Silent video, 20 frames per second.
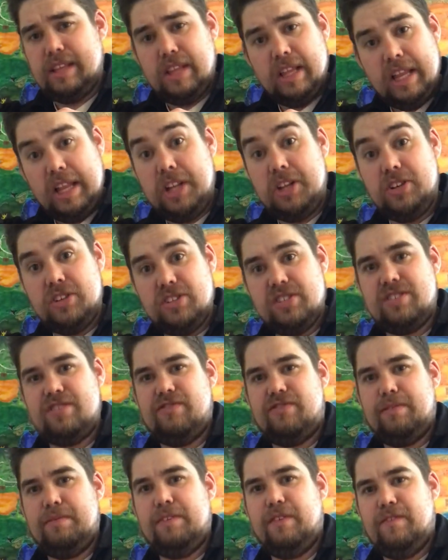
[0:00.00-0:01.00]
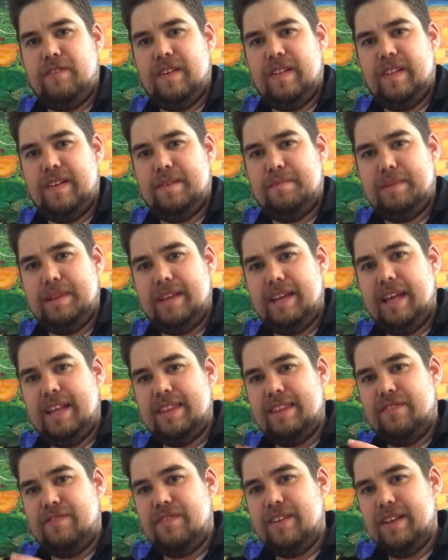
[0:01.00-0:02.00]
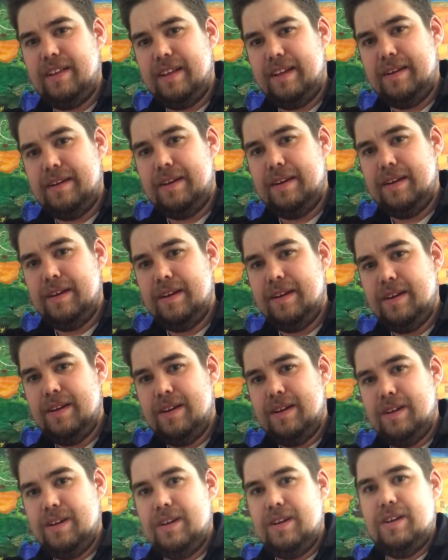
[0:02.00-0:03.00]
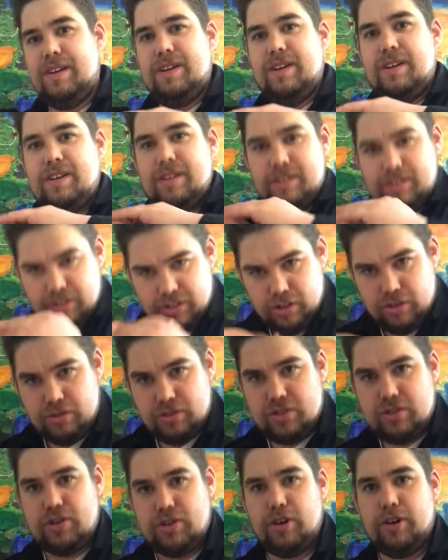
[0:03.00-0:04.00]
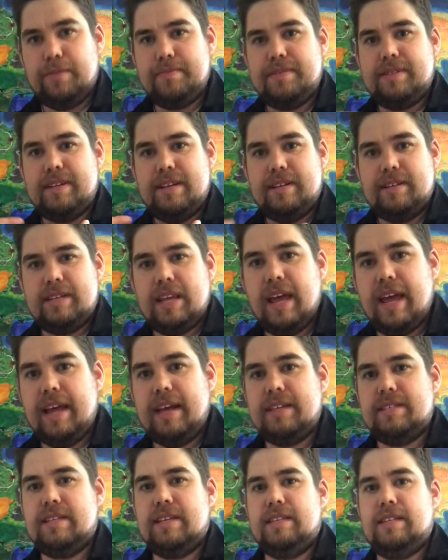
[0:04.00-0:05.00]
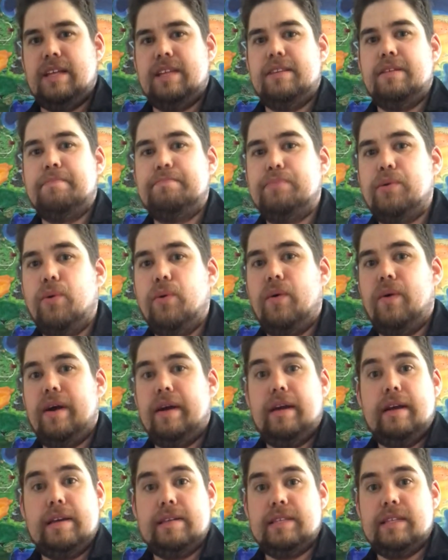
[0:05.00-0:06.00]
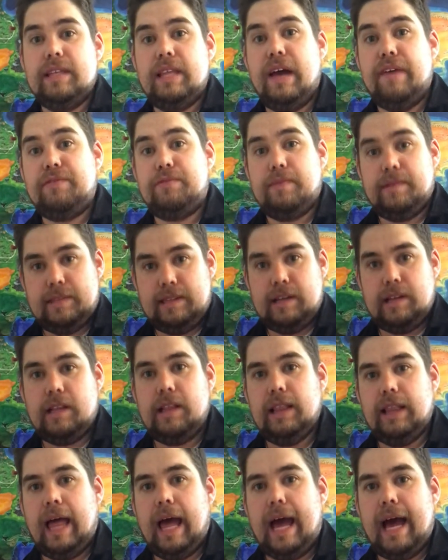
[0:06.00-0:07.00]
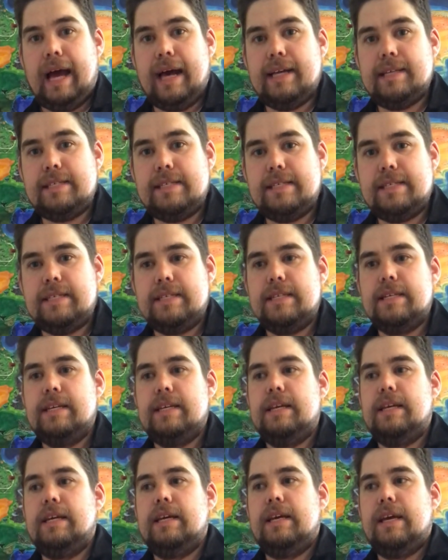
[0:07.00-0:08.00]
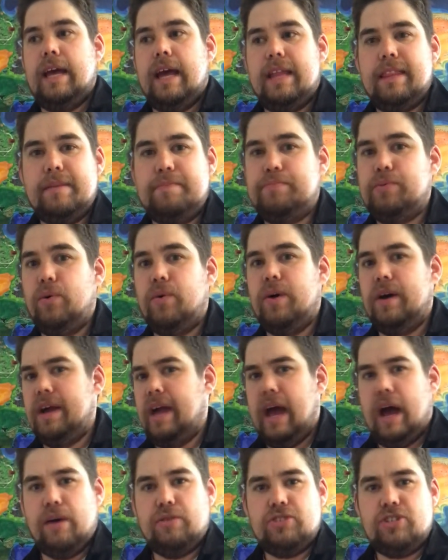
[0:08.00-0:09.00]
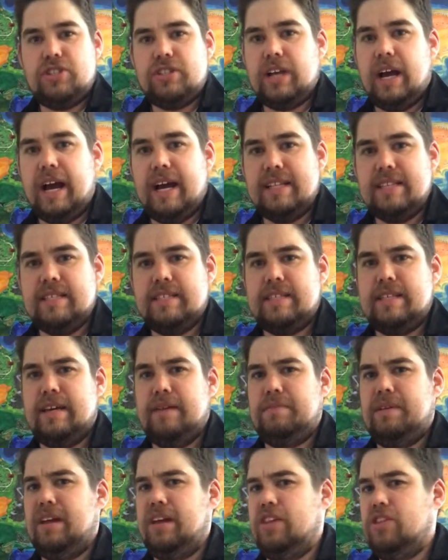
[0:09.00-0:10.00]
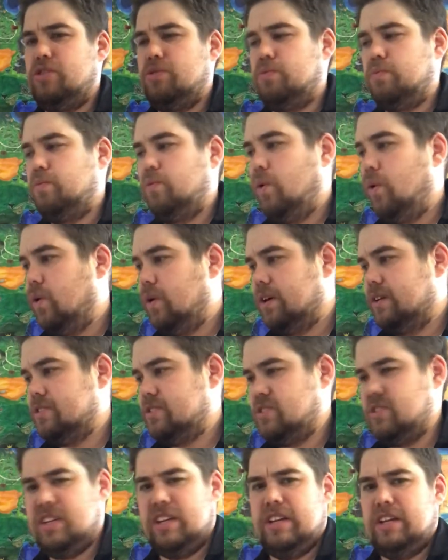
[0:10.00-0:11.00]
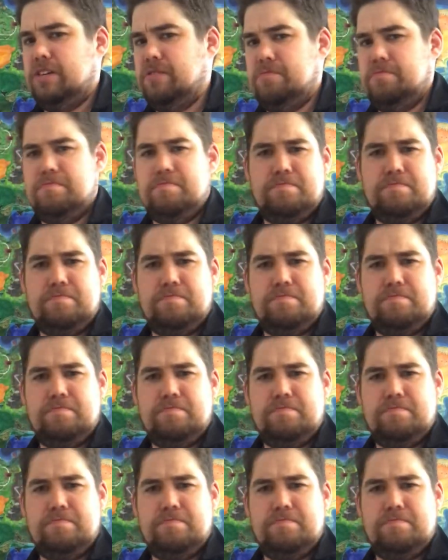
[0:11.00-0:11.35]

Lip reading: learns from the villain, but yet the villain usurps and takes, and then the boy is left with the class. And the boy outshines them, he thwarts, he